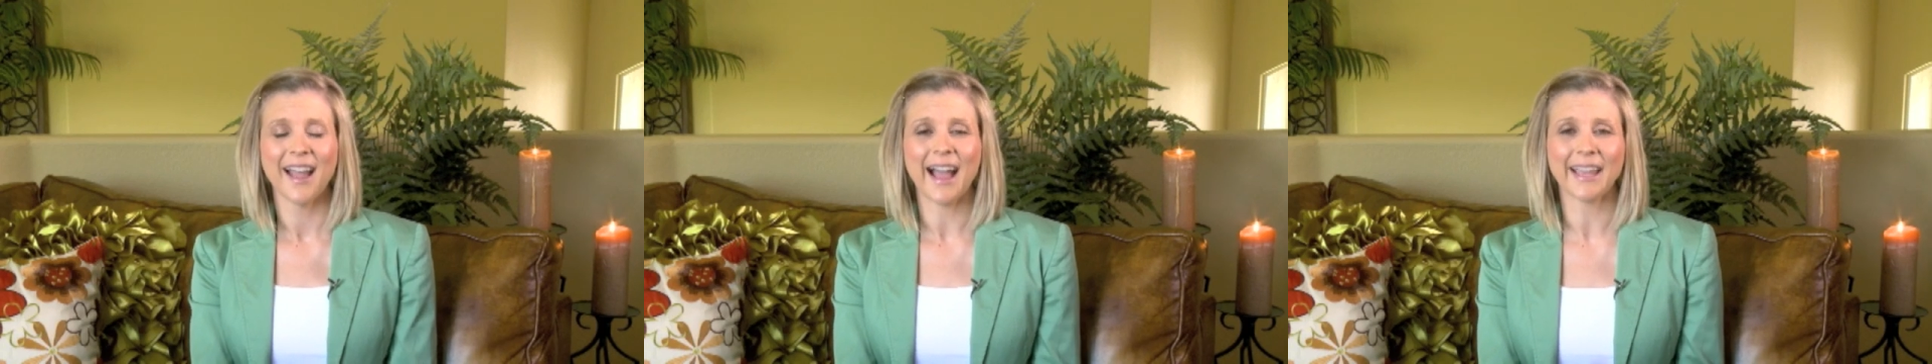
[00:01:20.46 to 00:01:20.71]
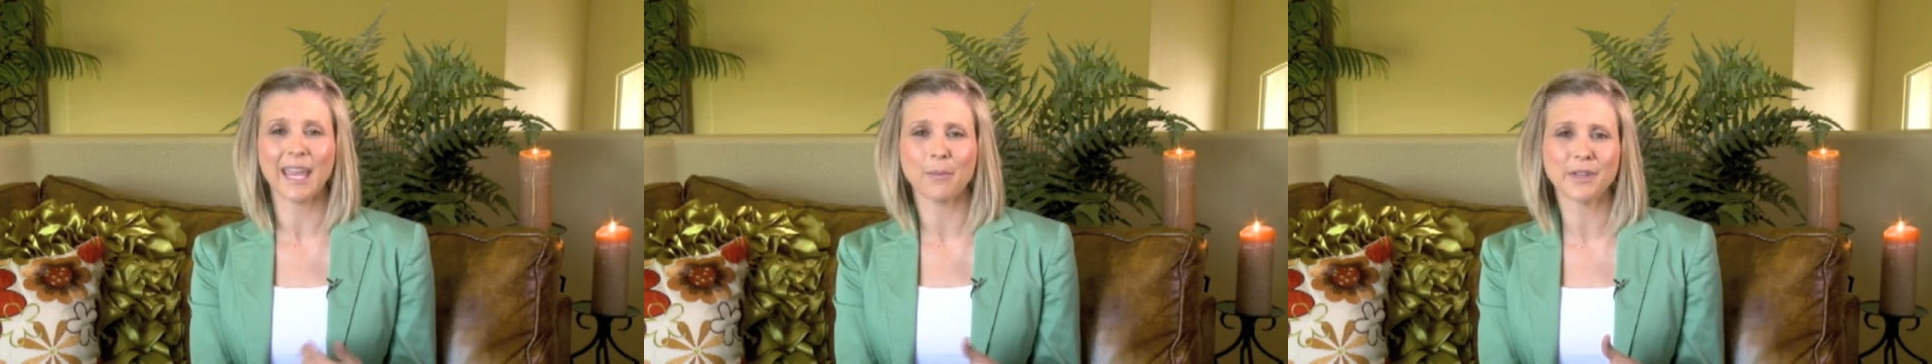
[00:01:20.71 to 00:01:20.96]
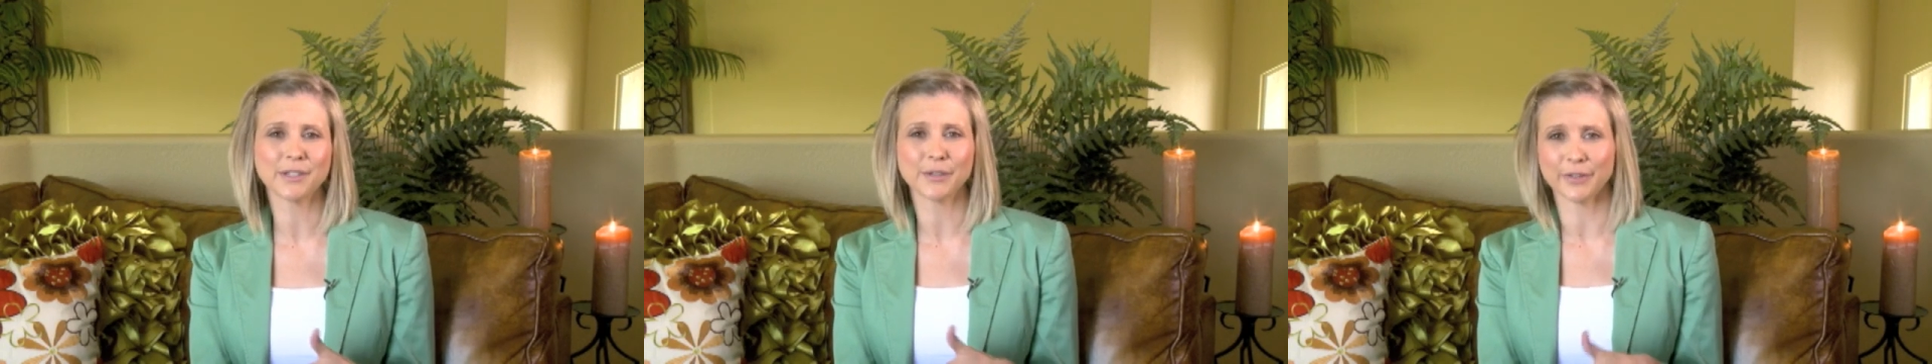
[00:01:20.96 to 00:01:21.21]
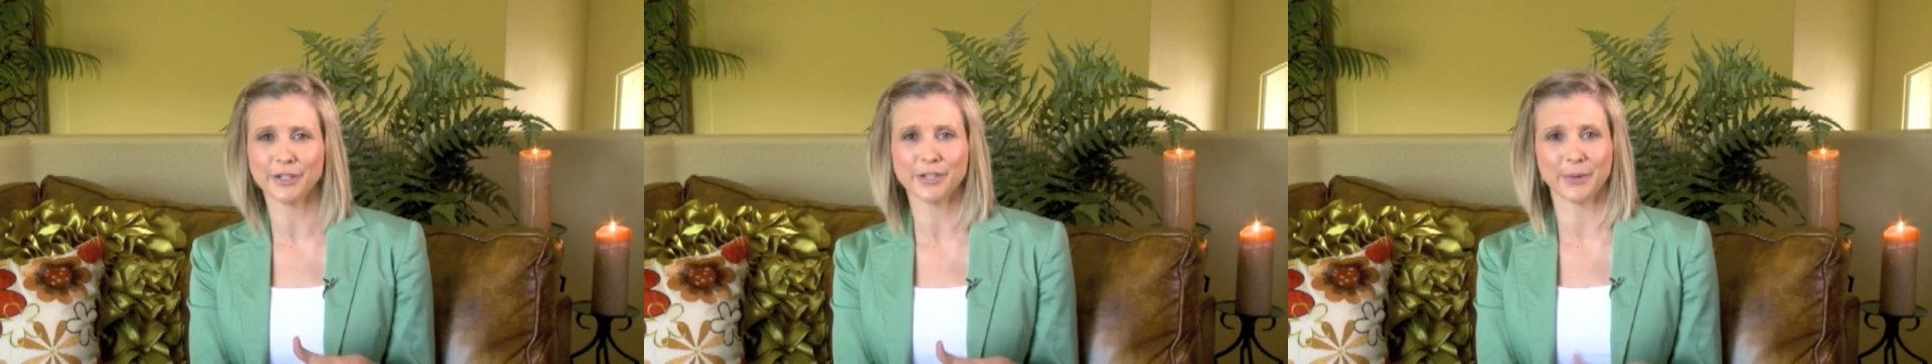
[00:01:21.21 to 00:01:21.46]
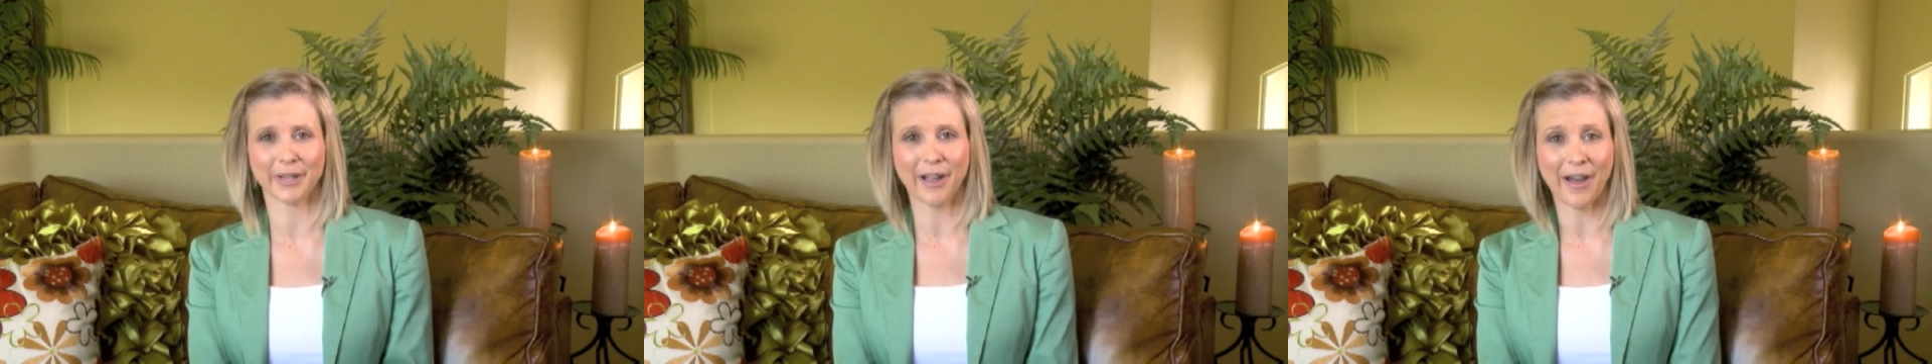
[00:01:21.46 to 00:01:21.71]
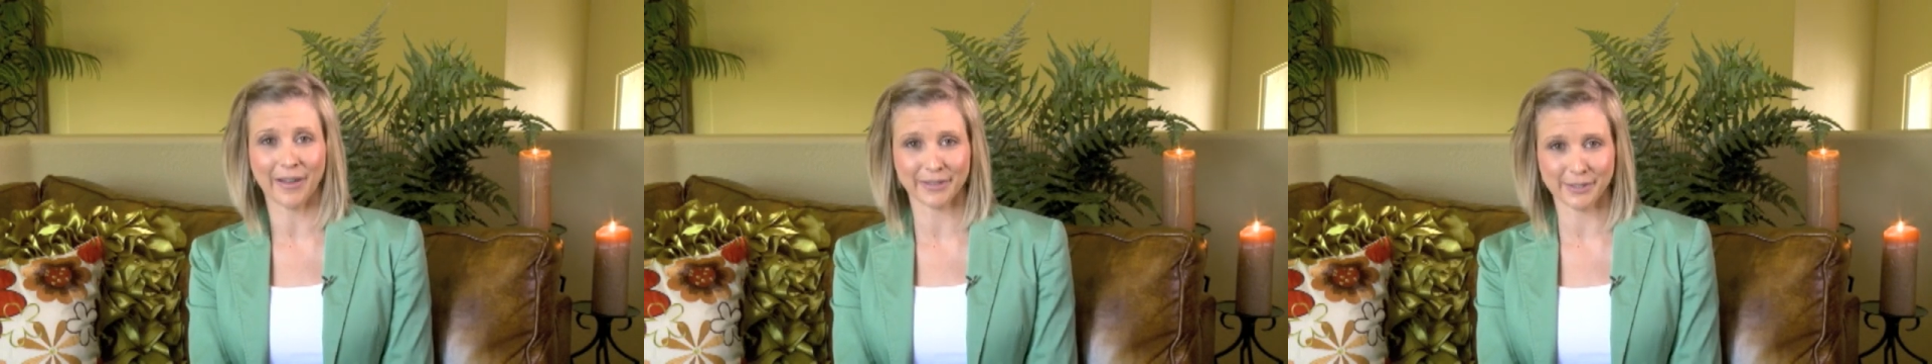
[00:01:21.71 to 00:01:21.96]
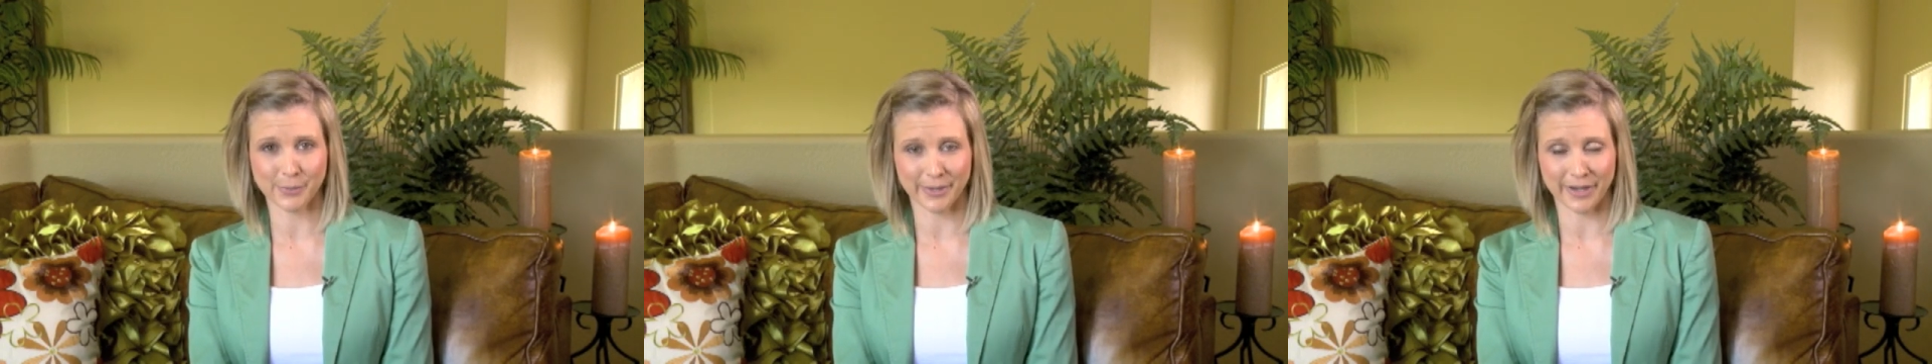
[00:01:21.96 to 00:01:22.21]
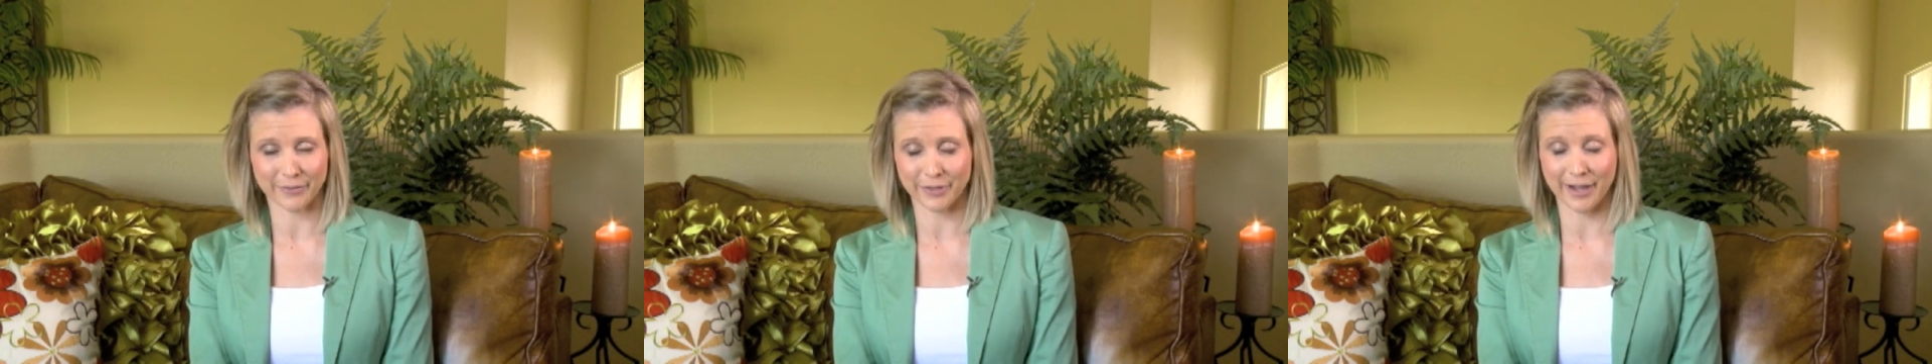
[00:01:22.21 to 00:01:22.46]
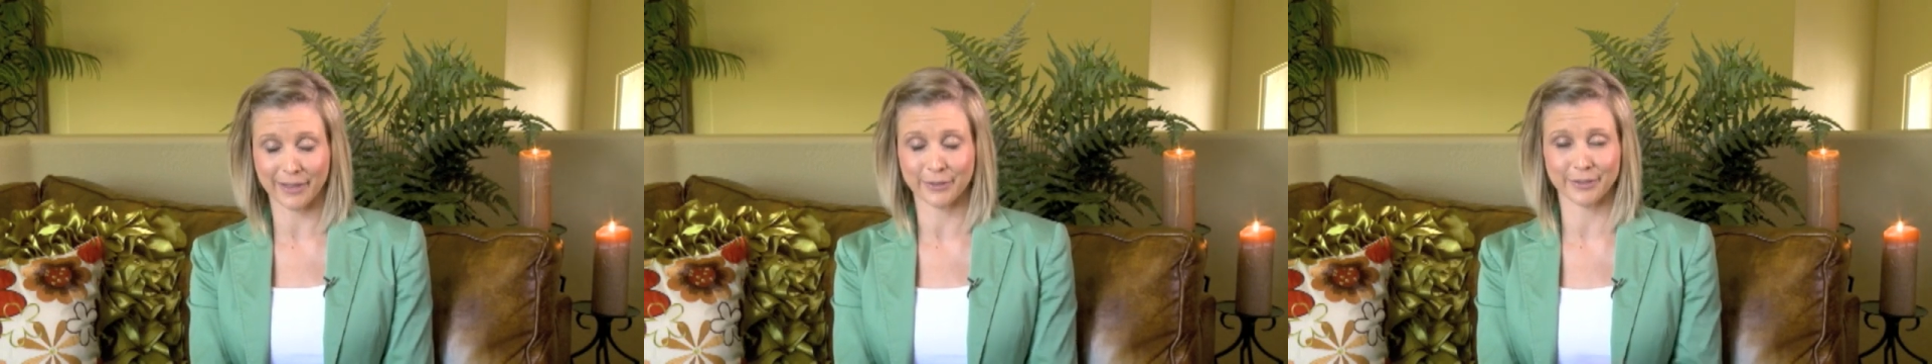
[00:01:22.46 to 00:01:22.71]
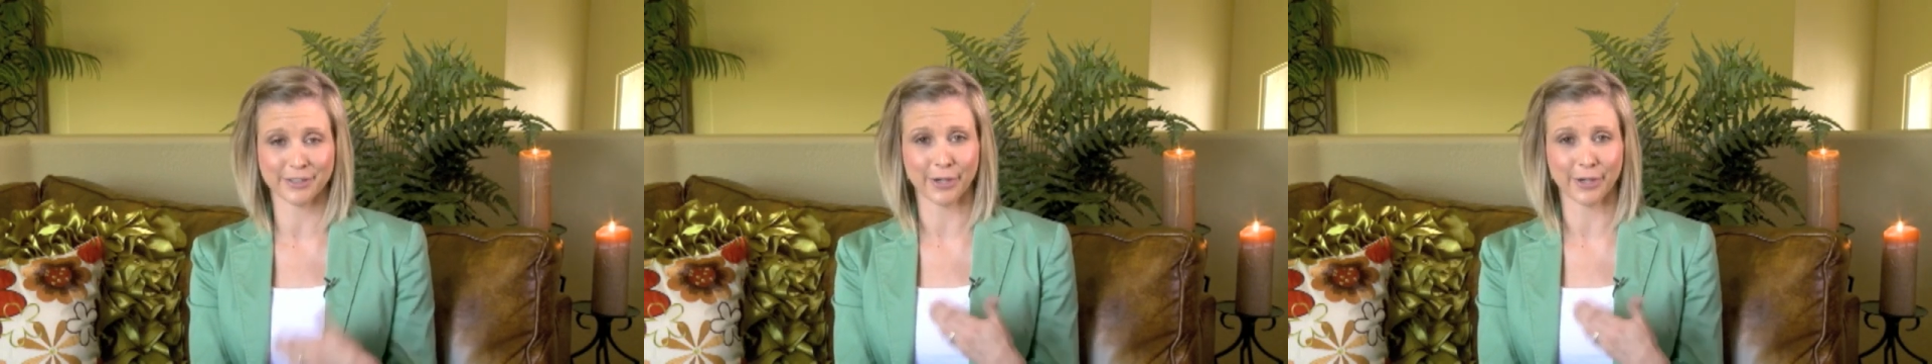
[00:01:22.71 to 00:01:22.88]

I came into virtue in college whenever I learned,